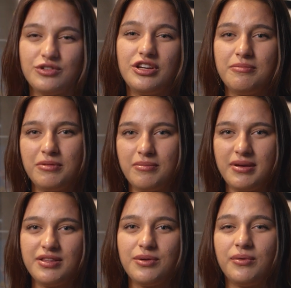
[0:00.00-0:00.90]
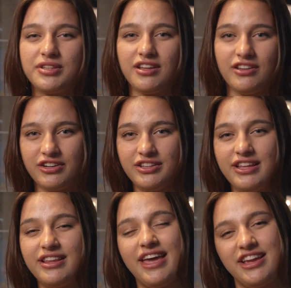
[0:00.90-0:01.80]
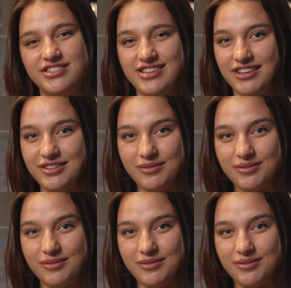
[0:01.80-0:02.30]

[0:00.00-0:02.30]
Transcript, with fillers: to implement what I learned in HZ.